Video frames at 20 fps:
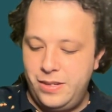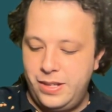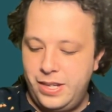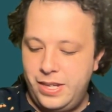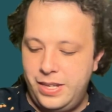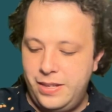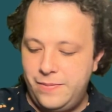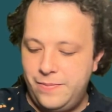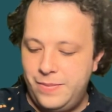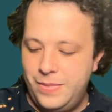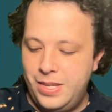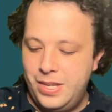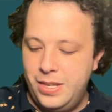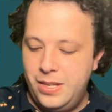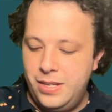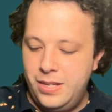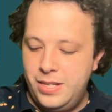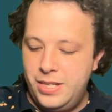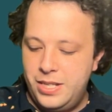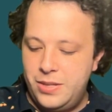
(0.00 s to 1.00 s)
Okay,
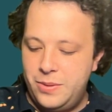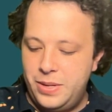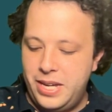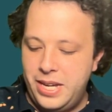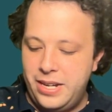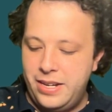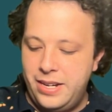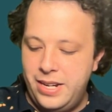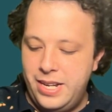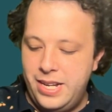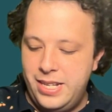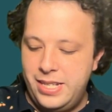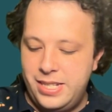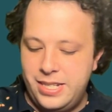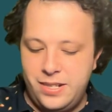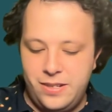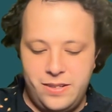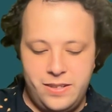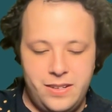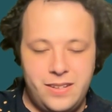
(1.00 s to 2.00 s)
so we had an
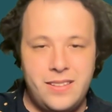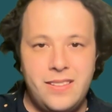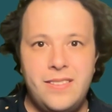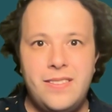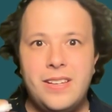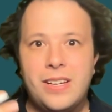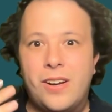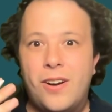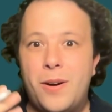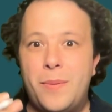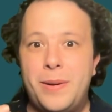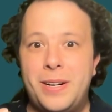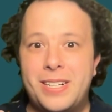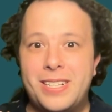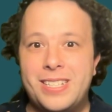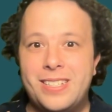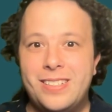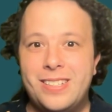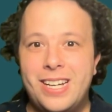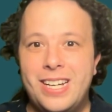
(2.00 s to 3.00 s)
ester, the
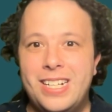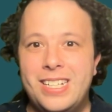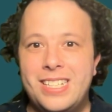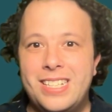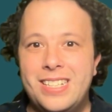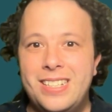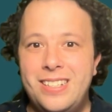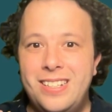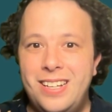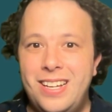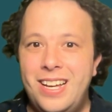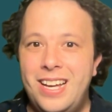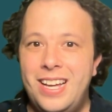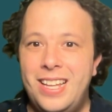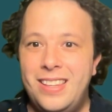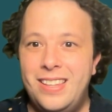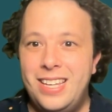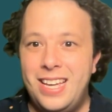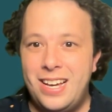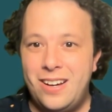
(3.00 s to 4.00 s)
carboxylic acid,
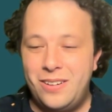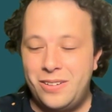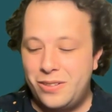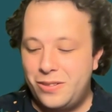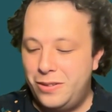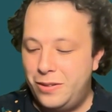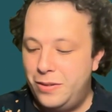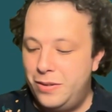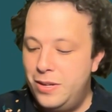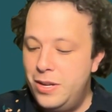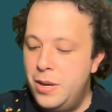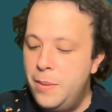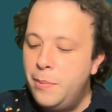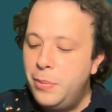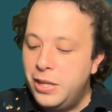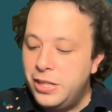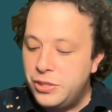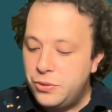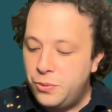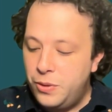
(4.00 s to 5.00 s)
and the alcohol,
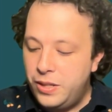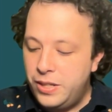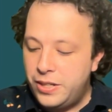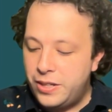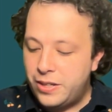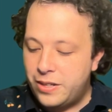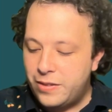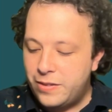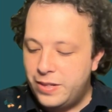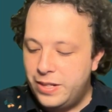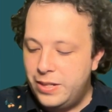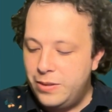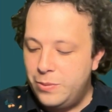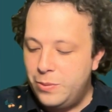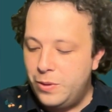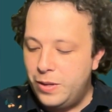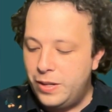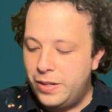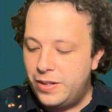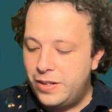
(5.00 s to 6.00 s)
plus water, right?
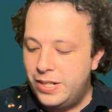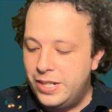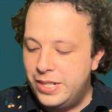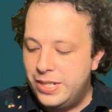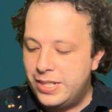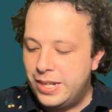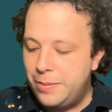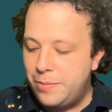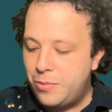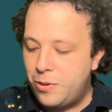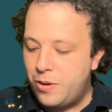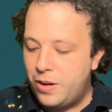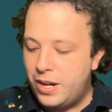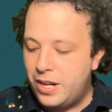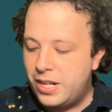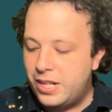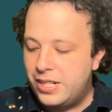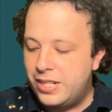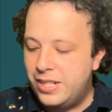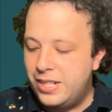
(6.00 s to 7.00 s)
Water is a
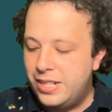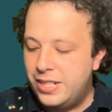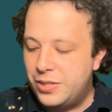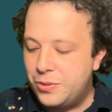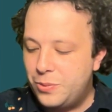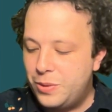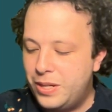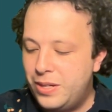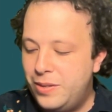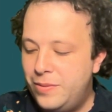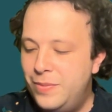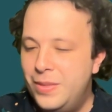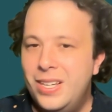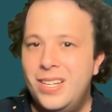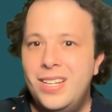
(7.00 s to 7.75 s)
product as well.